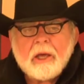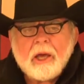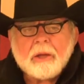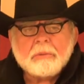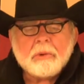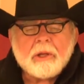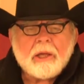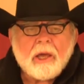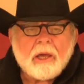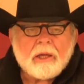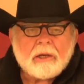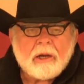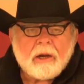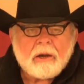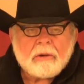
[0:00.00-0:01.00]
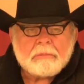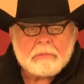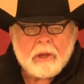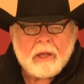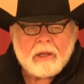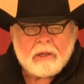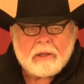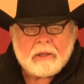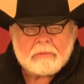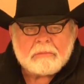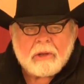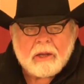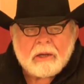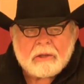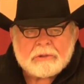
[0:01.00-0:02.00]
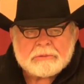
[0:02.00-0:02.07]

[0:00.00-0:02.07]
And we had our bank in my little